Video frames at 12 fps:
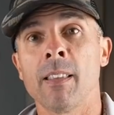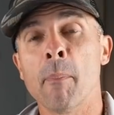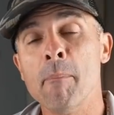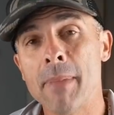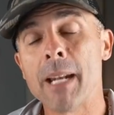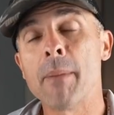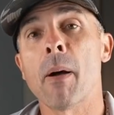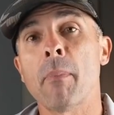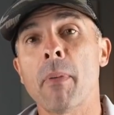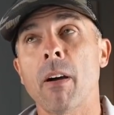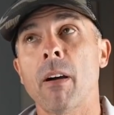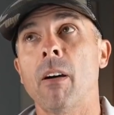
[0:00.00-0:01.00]
the
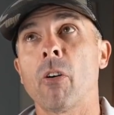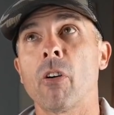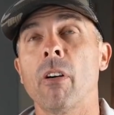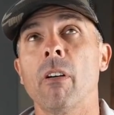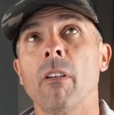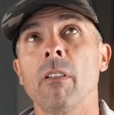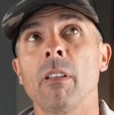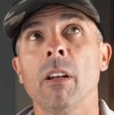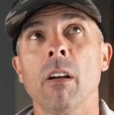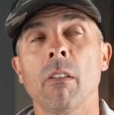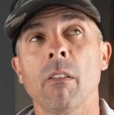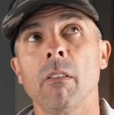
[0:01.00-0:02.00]
minimum uh, or, you
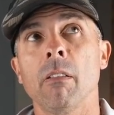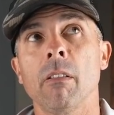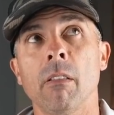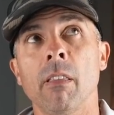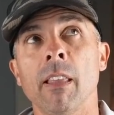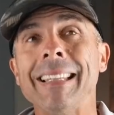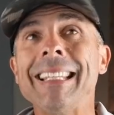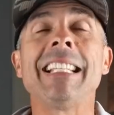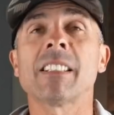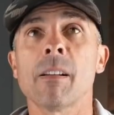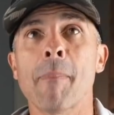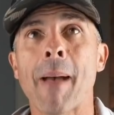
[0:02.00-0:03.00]
know, the
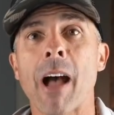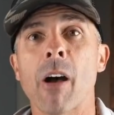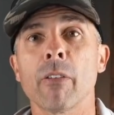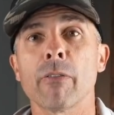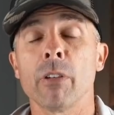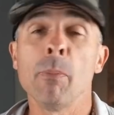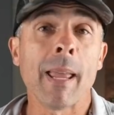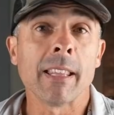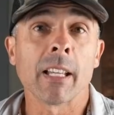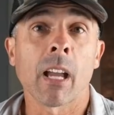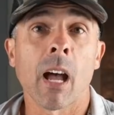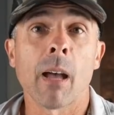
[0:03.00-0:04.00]
least amount, you
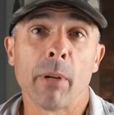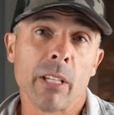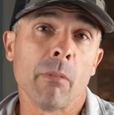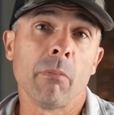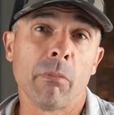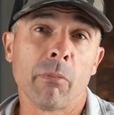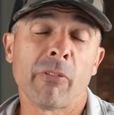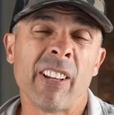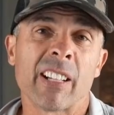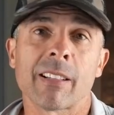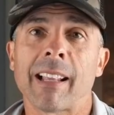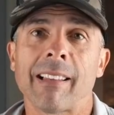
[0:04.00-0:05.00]
made the cut, but you
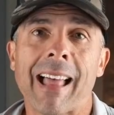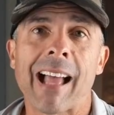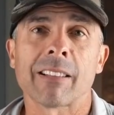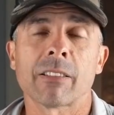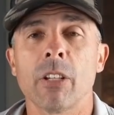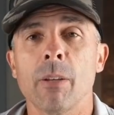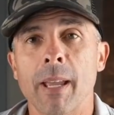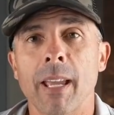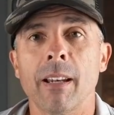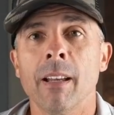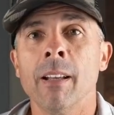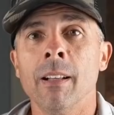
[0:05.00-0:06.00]
finished like last, so you
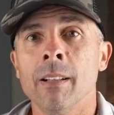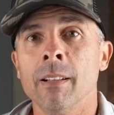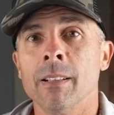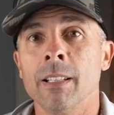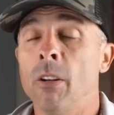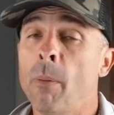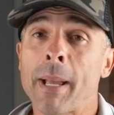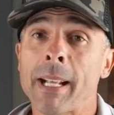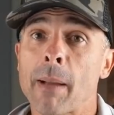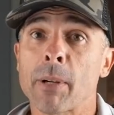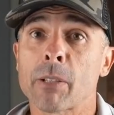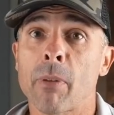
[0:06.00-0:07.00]
made you don't make
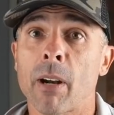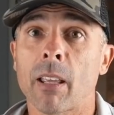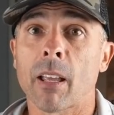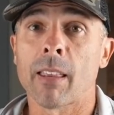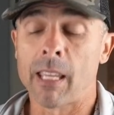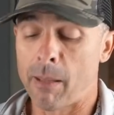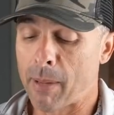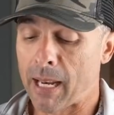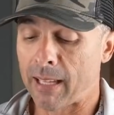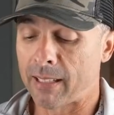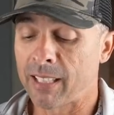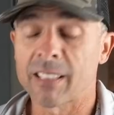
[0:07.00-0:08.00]
that much money. I think he
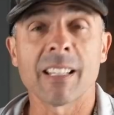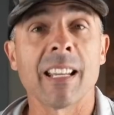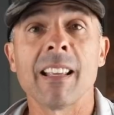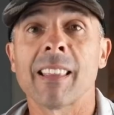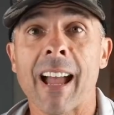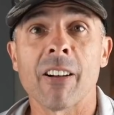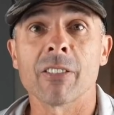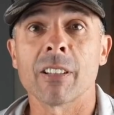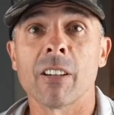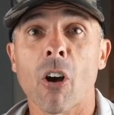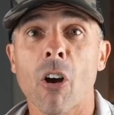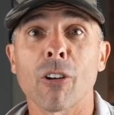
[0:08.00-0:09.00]
made like
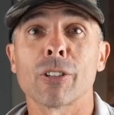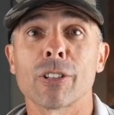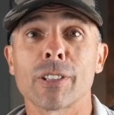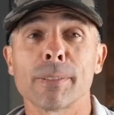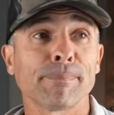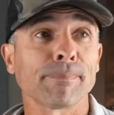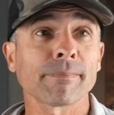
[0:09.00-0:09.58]
$16,000